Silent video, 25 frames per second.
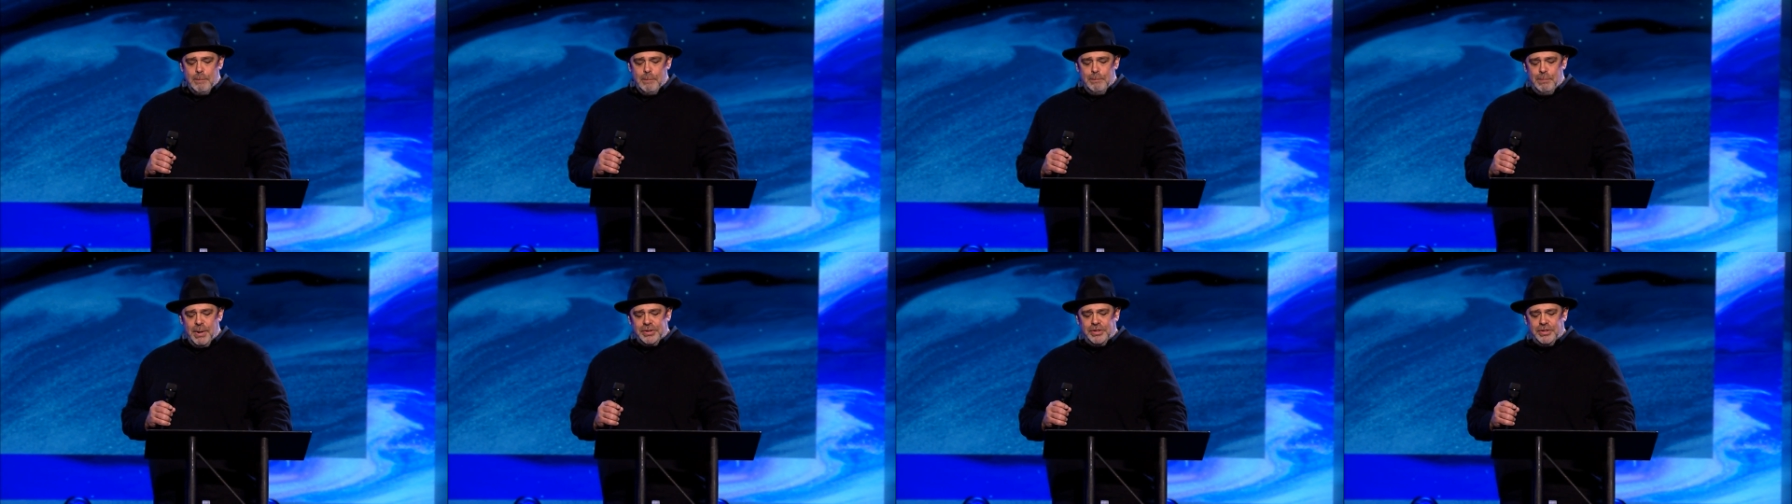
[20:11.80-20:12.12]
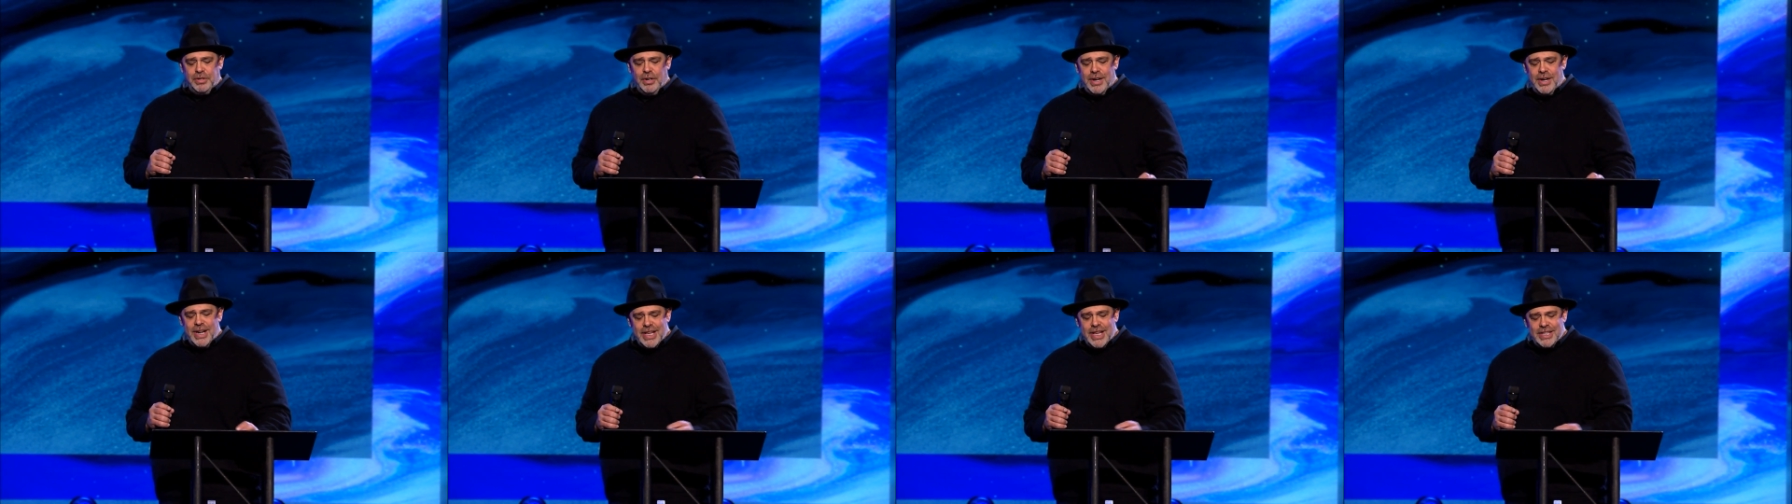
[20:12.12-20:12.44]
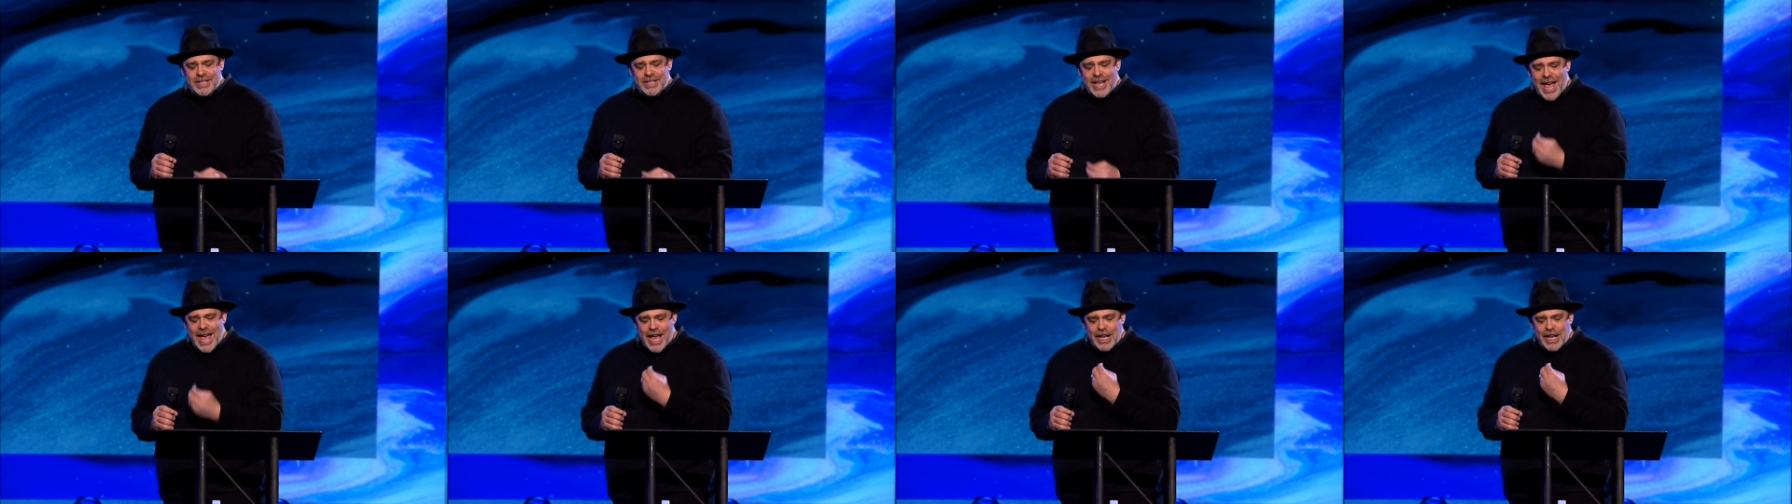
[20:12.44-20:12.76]
But there
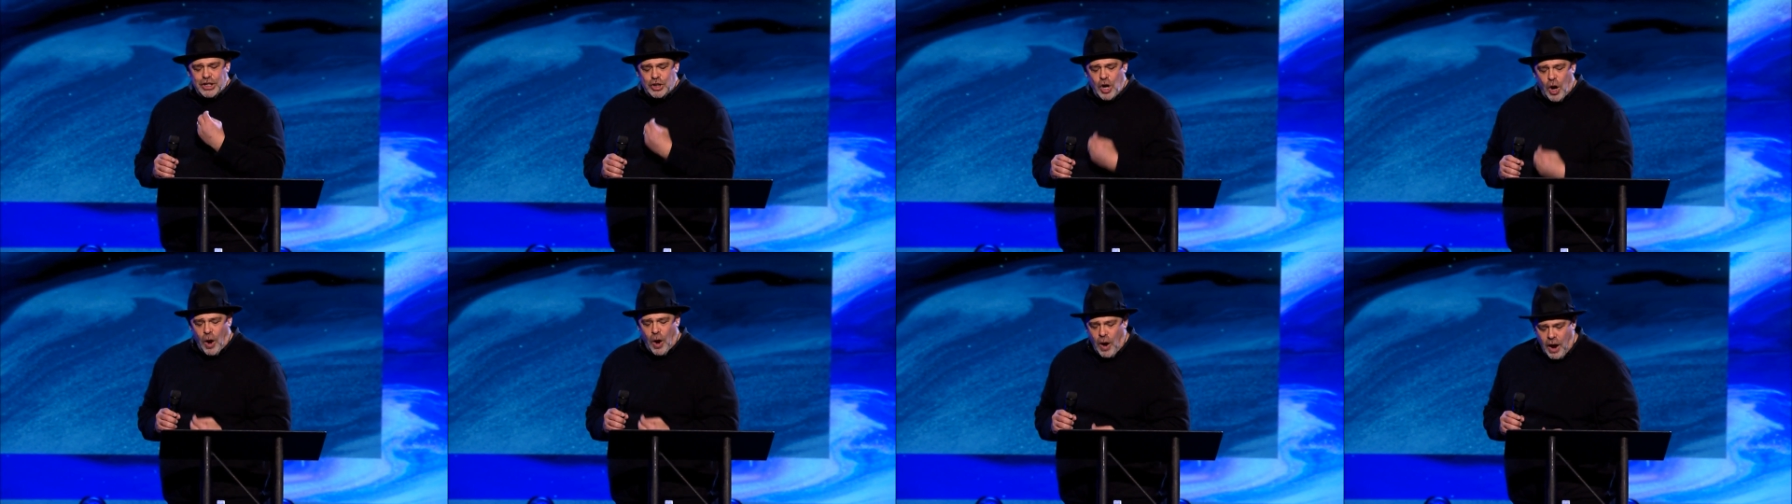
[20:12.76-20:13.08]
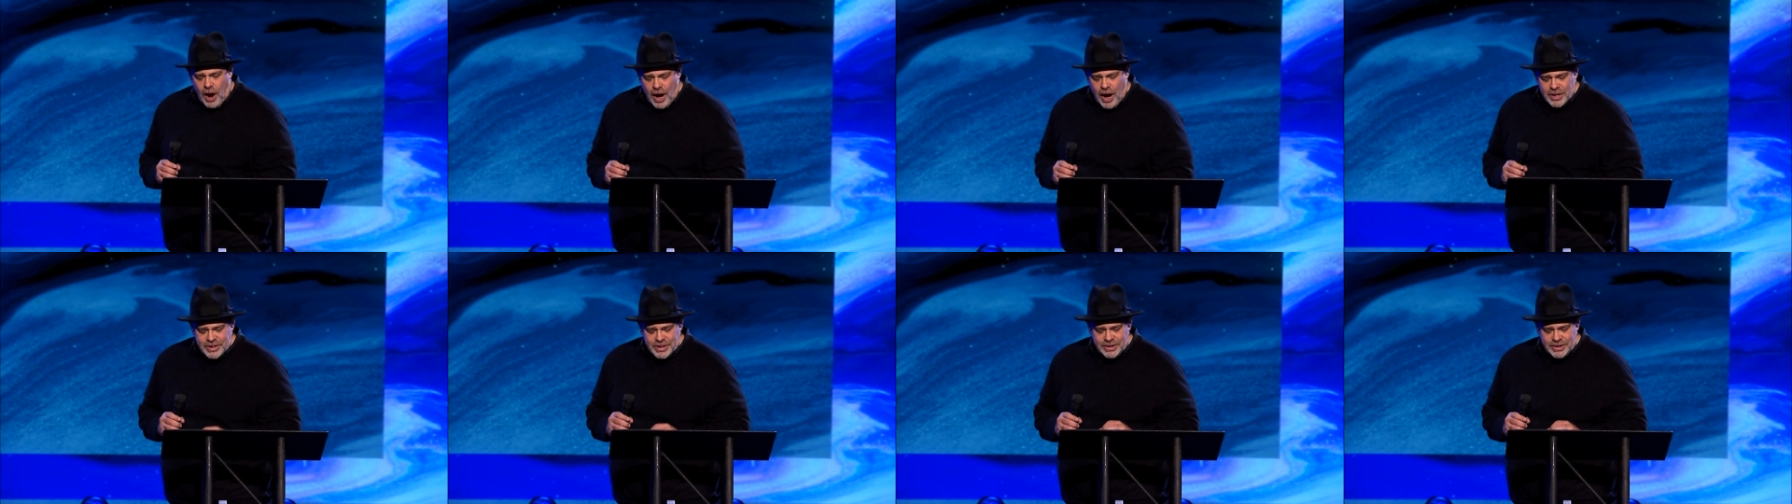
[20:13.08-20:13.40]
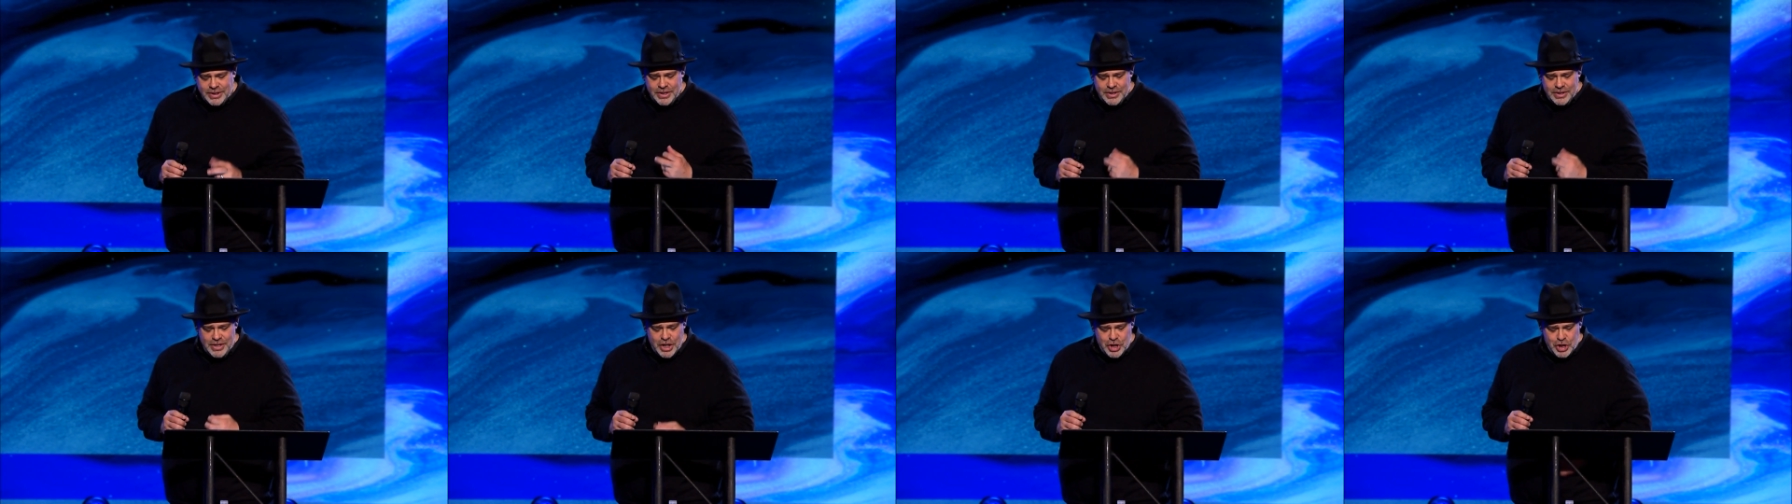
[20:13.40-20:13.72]
is a
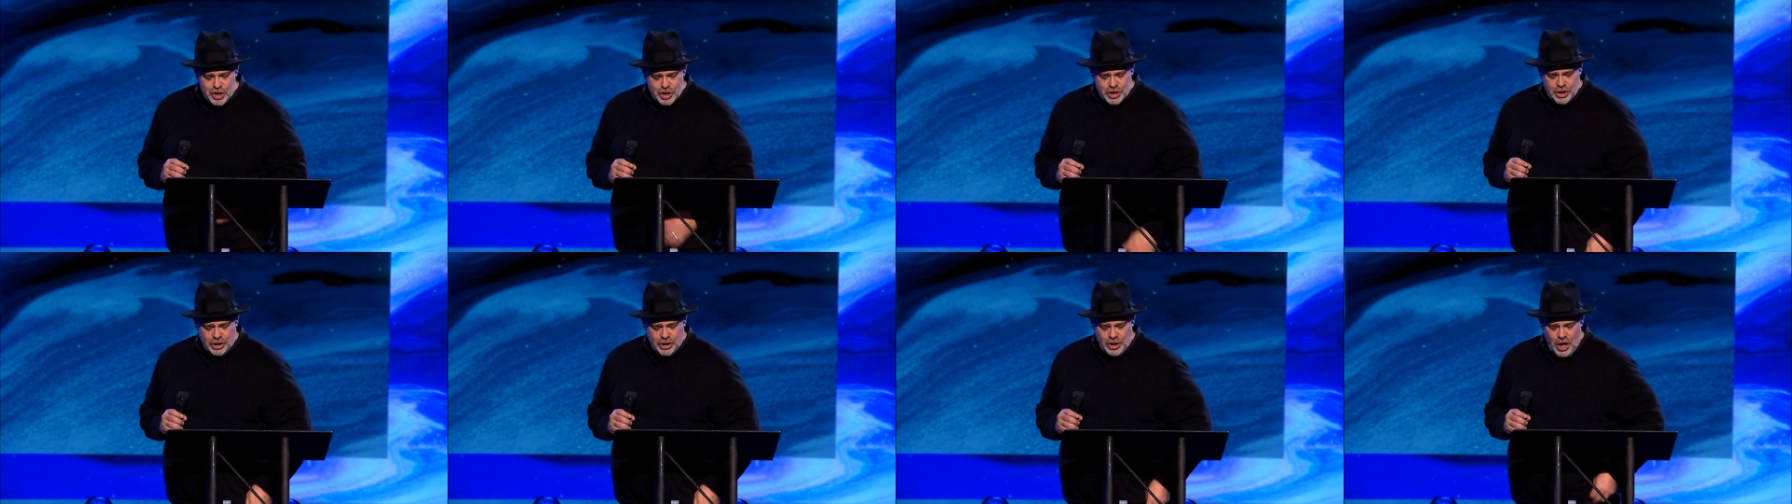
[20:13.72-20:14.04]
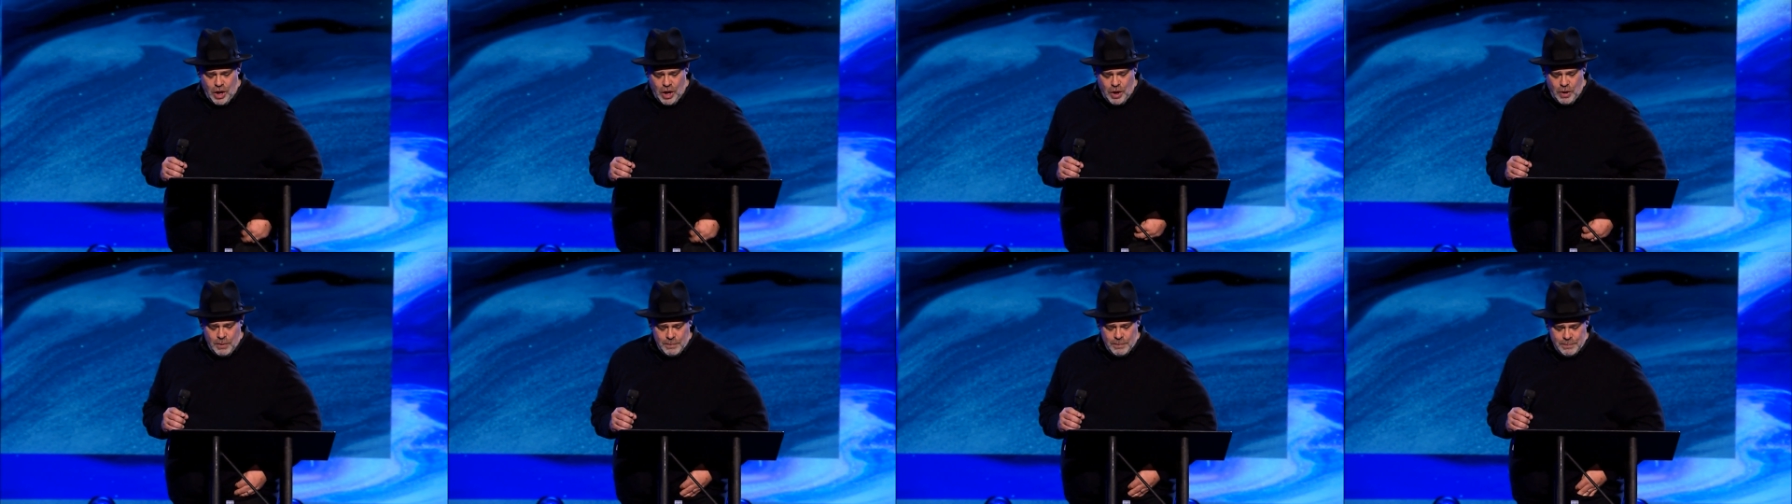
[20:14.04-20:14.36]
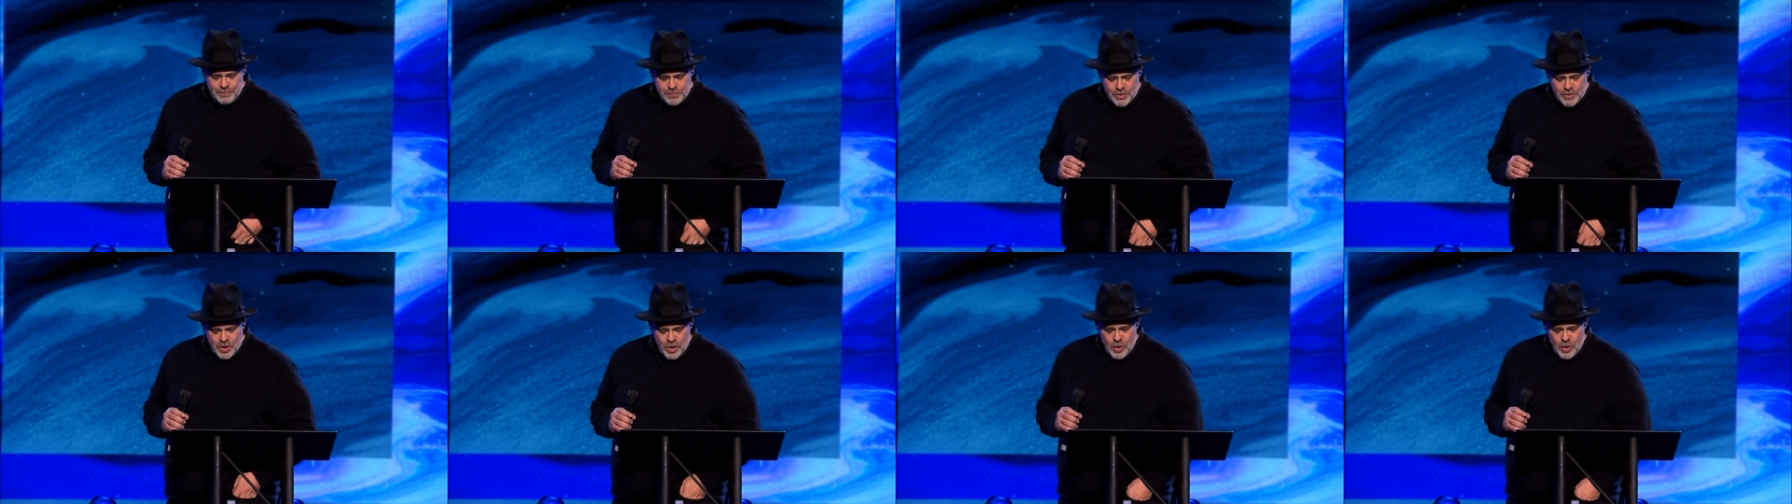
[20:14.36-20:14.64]
cost to this shalom.